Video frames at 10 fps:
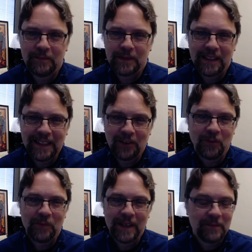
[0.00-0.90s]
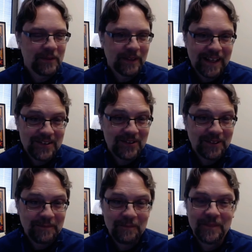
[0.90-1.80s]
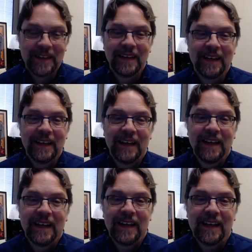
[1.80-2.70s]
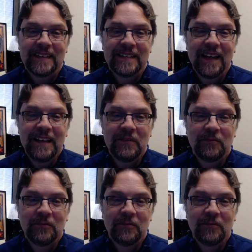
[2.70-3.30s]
political manipulation it's not even